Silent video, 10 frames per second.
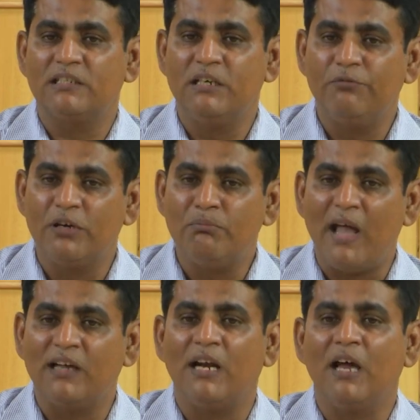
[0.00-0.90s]
different
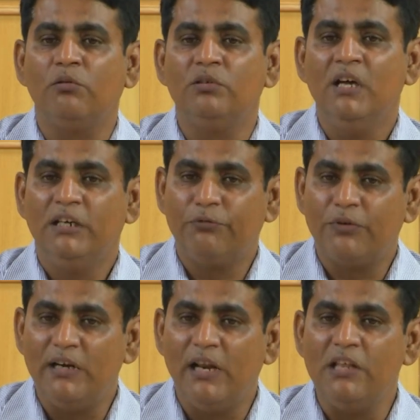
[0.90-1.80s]
background,
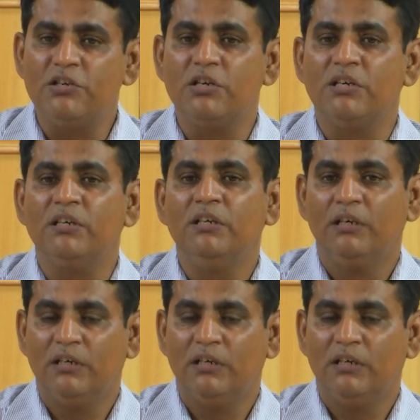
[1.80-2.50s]
different nature.